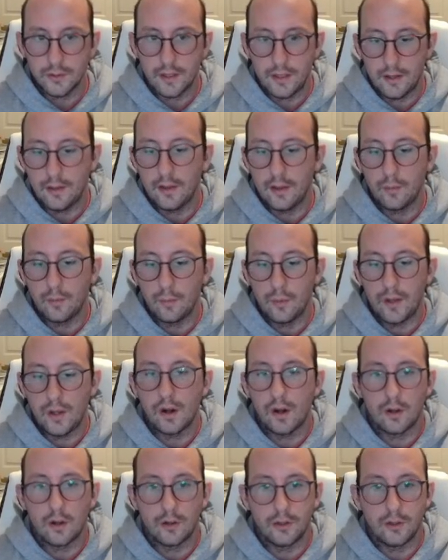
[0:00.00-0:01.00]
And then we
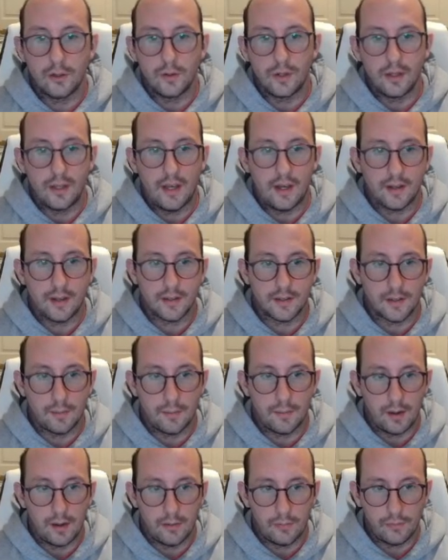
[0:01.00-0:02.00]
are doing the X M
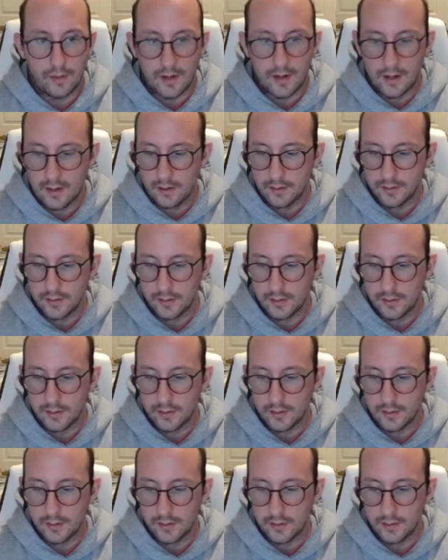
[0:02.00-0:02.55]
L files,